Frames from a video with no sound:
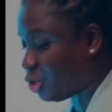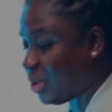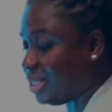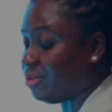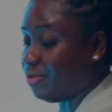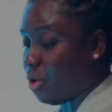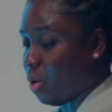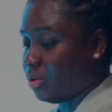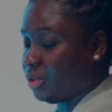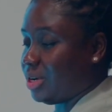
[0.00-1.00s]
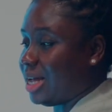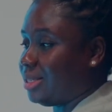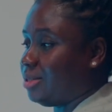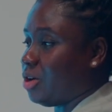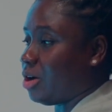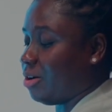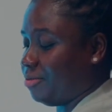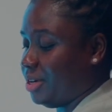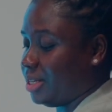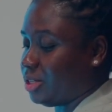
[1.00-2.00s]
3 to 4. So that's your
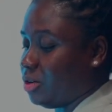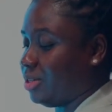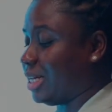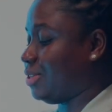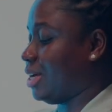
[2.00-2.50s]
coffee is closer